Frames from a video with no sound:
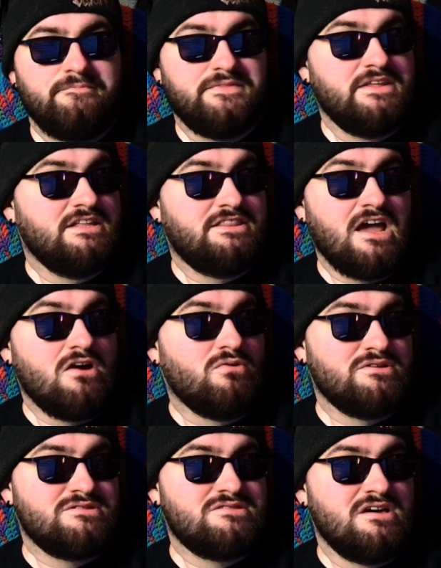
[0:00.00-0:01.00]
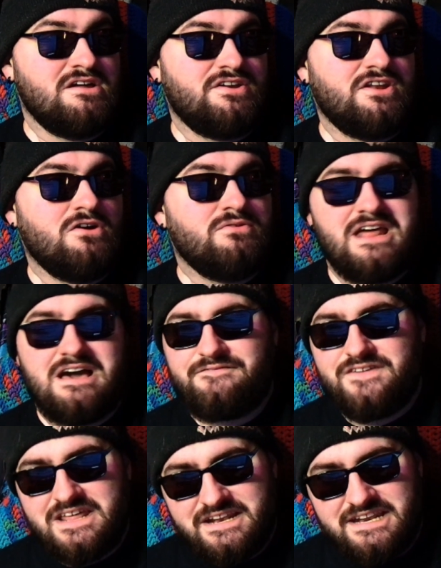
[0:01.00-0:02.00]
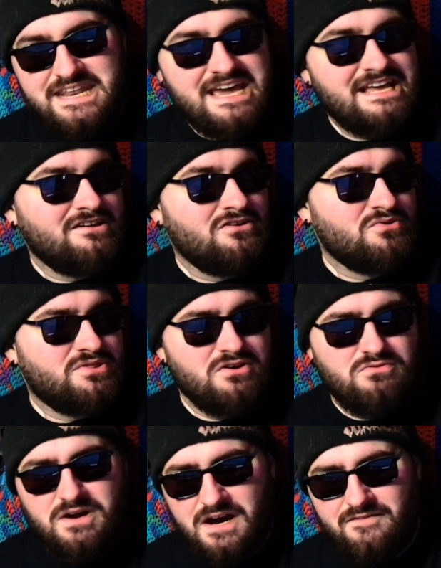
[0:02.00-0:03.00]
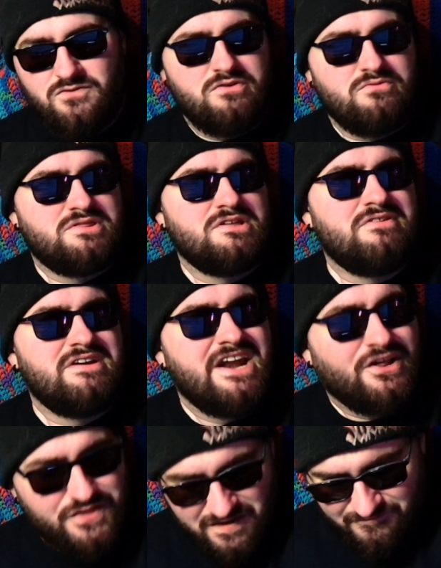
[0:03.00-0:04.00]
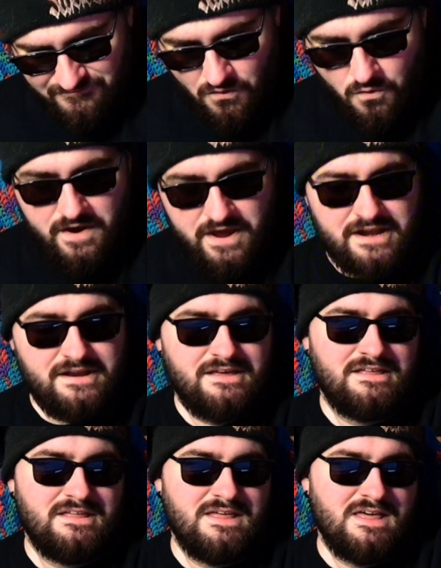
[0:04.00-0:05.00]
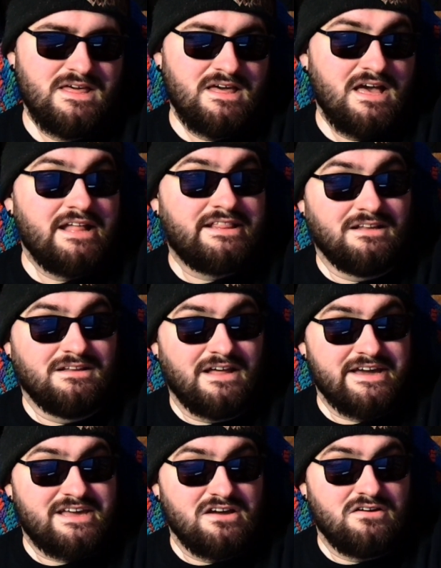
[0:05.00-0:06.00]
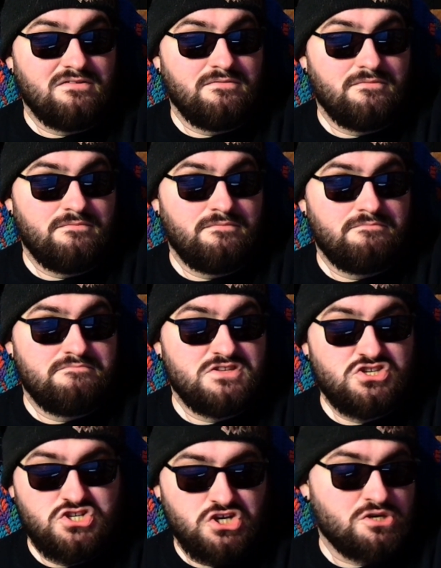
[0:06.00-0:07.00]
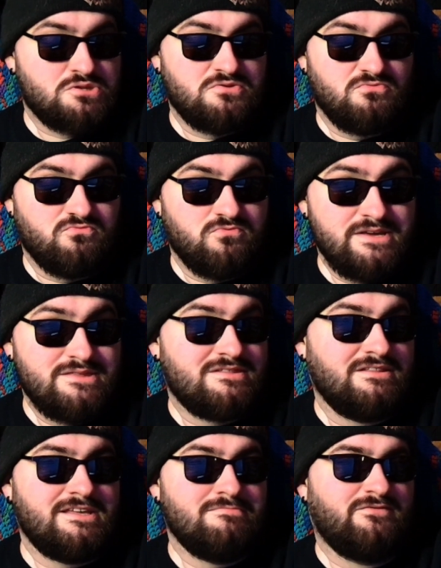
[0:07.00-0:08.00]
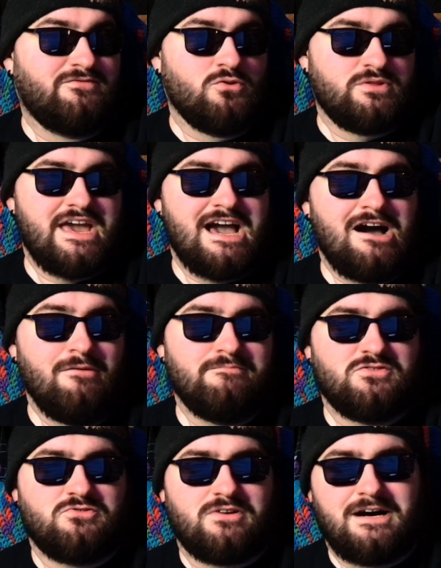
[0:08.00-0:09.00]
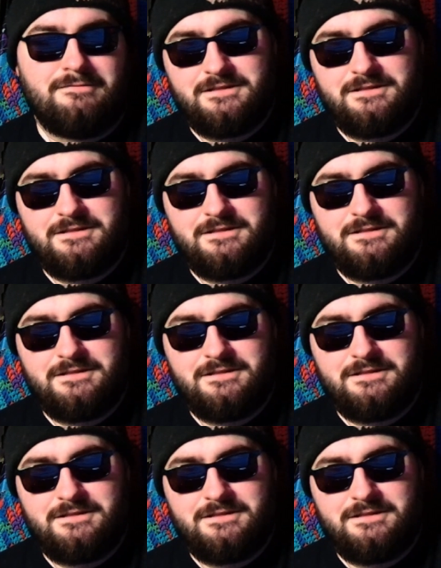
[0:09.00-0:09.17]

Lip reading: there was no definite date, there was no cover, there was no nothing for it until, like, just recently before the album dropped.